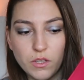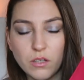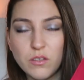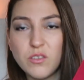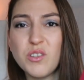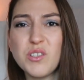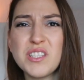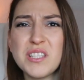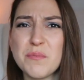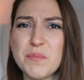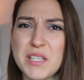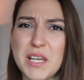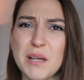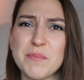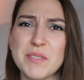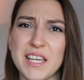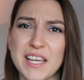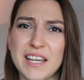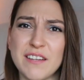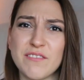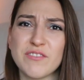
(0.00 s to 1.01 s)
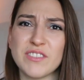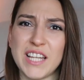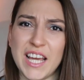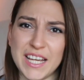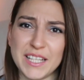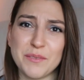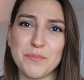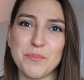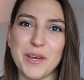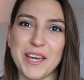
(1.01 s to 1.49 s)
You know, sometimes I have
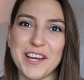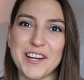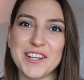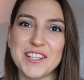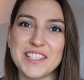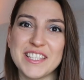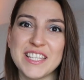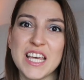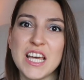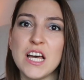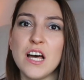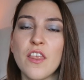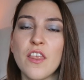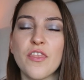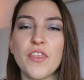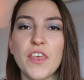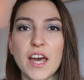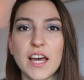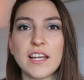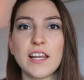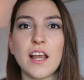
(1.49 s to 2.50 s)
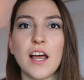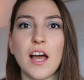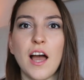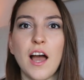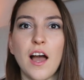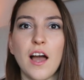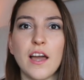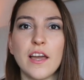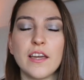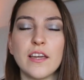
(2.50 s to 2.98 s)
nightmares that
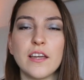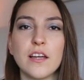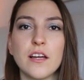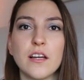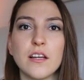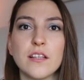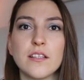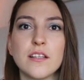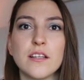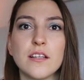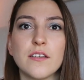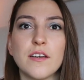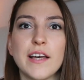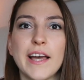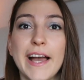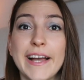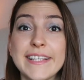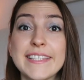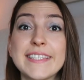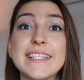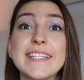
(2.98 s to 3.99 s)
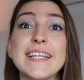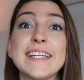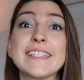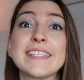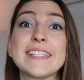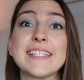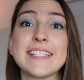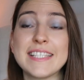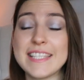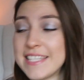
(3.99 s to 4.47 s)
I
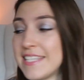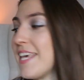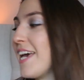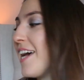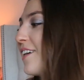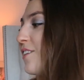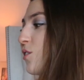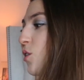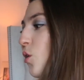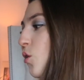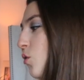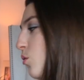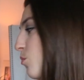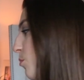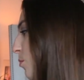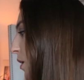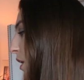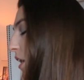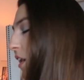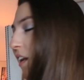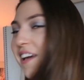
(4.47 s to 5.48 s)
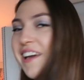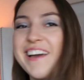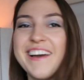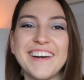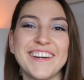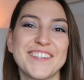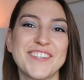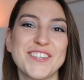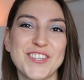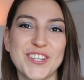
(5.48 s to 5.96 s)
accidentally sat on my
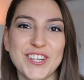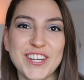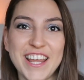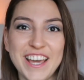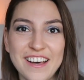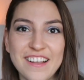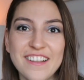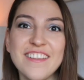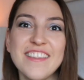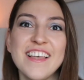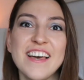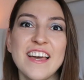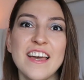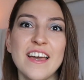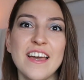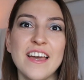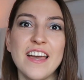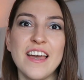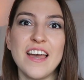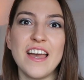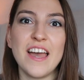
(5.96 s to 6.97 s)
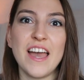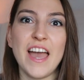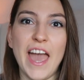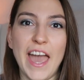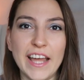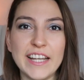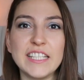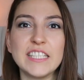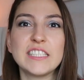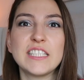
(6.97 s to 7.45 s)
Chanel
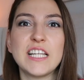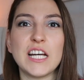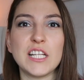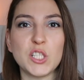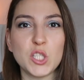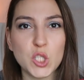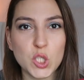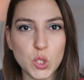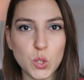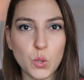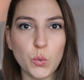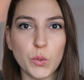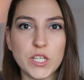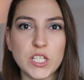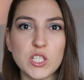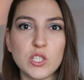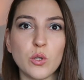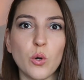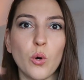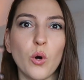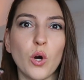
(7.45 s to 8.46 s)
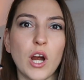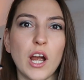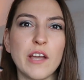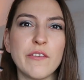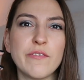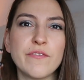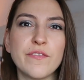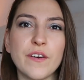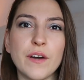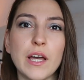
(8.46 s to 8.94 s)
and it got squished,
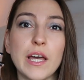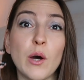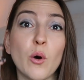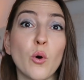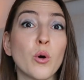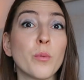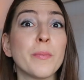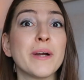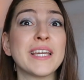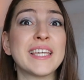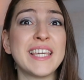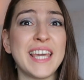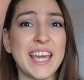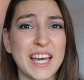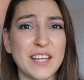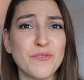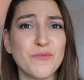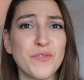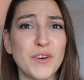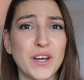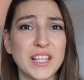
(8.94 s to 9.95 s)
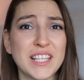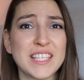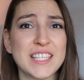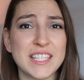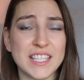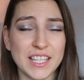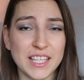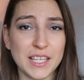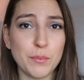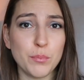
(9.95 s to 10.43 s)
or my cat fell
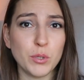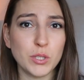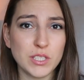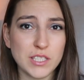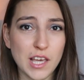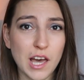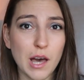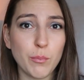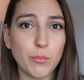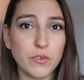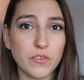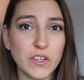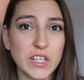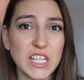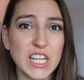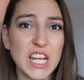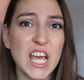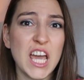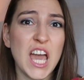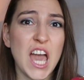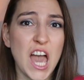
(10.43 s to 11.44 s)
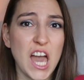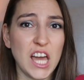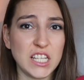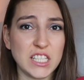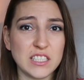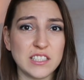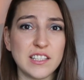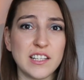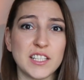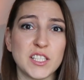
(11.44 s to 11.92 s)
asleep on top of it and
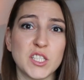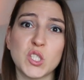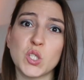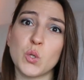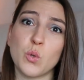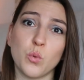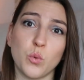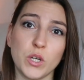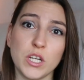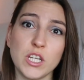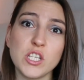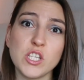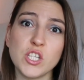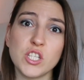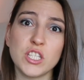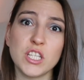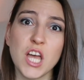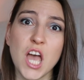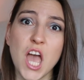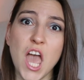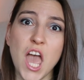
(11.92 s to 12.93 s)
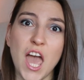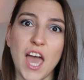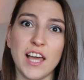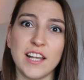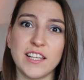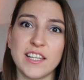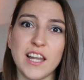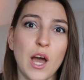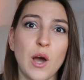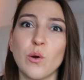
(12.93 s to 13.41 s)
it got squished,
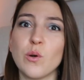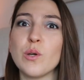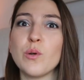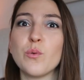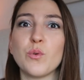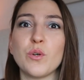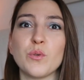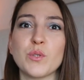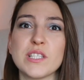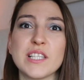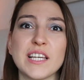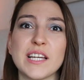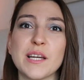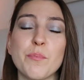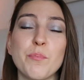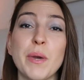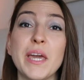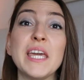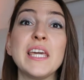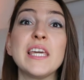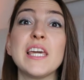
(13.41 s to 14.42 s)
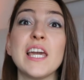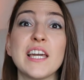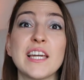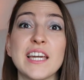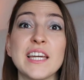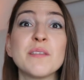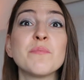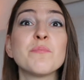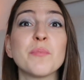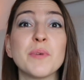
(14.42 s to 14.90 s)
and now it was like a pancake,
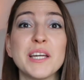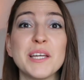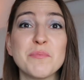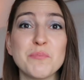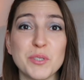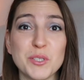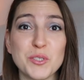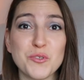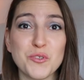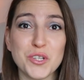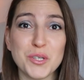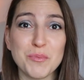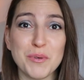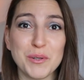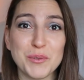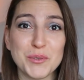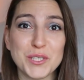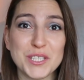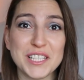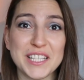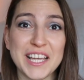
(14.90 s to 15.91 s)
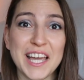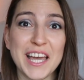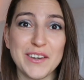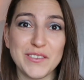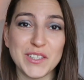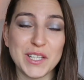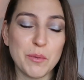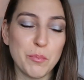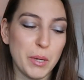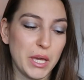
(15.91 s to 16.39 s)
and in my dream I was like
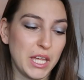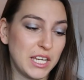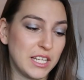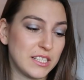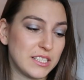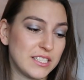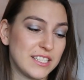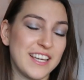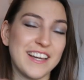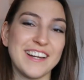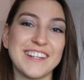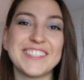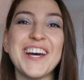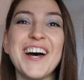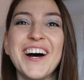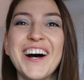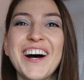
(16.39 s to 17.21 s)
having a panic attack.